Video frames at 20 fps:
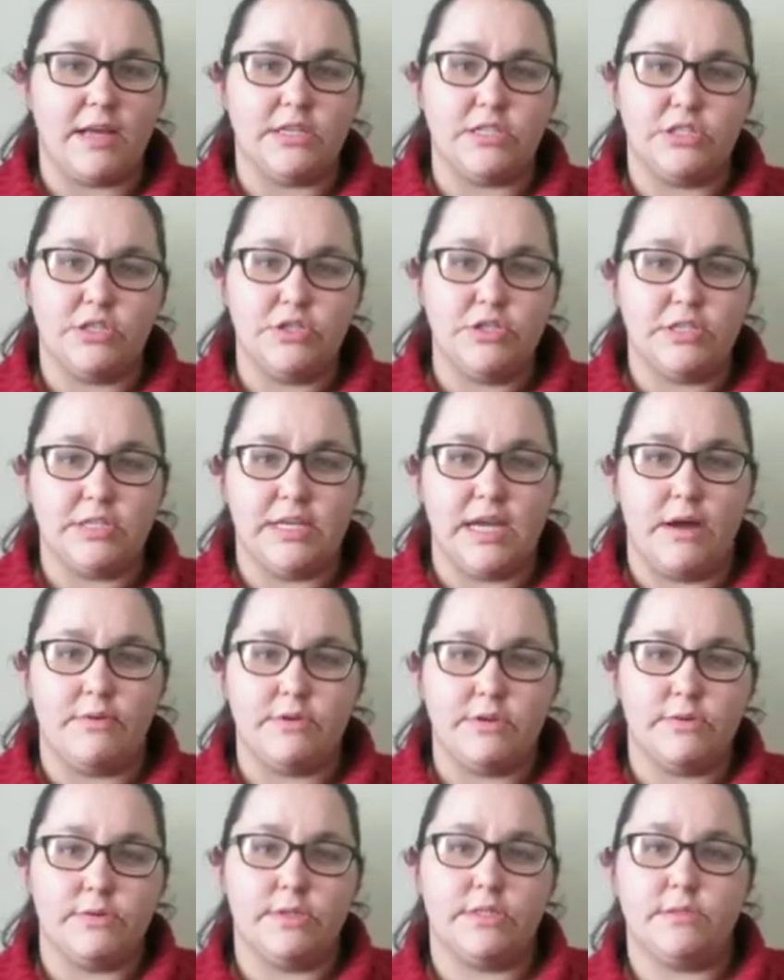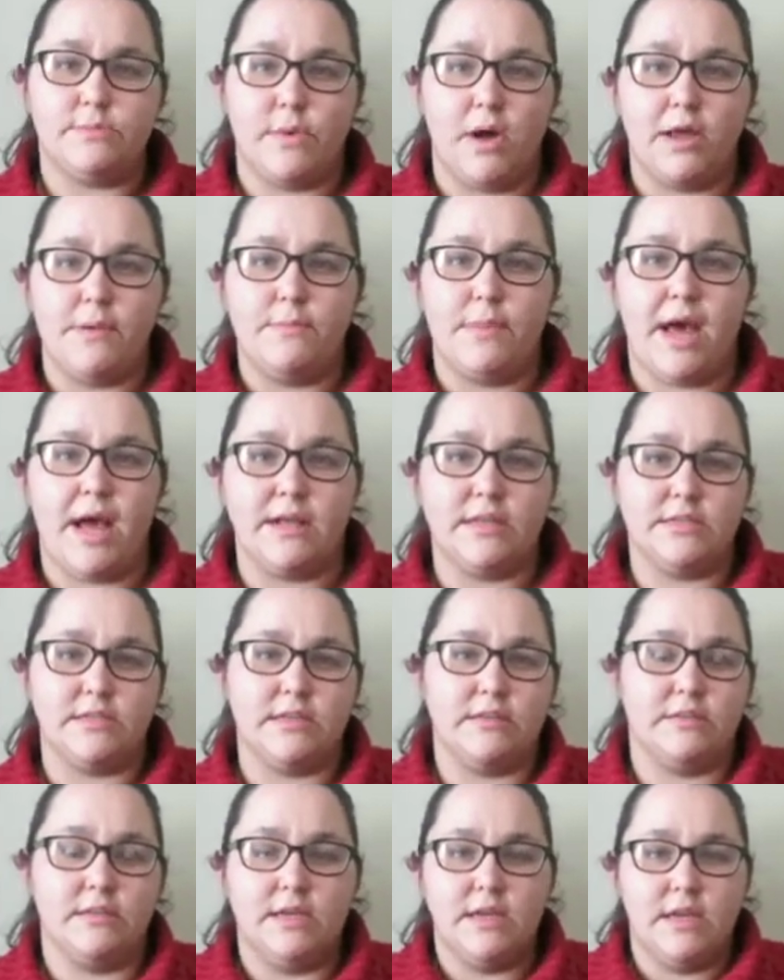because usually I would respond back
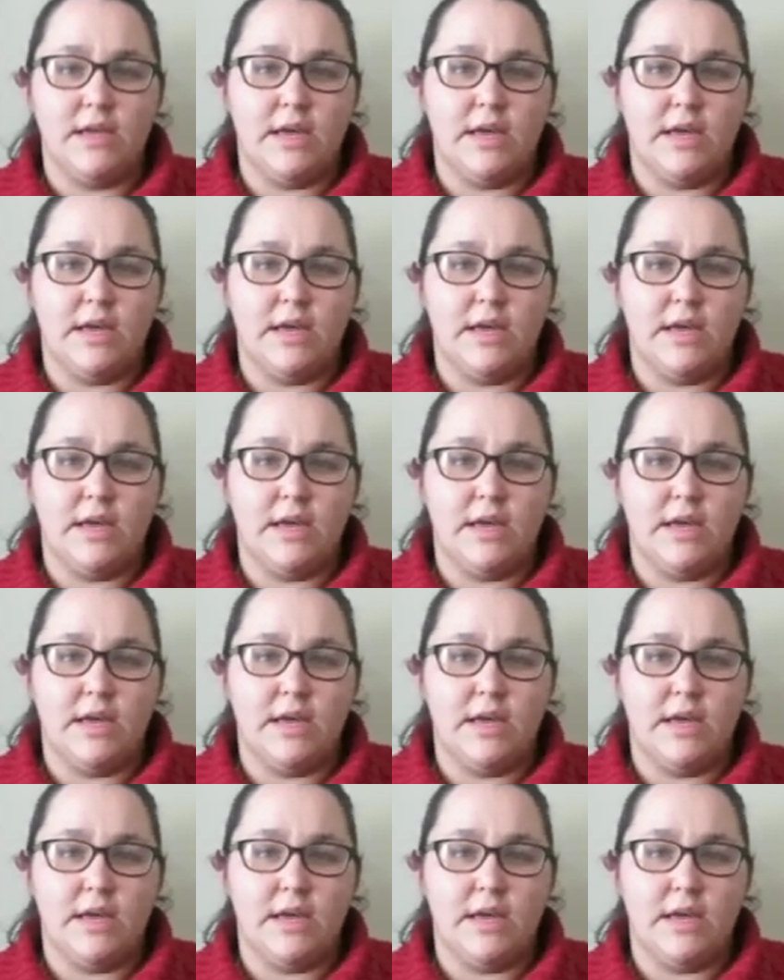to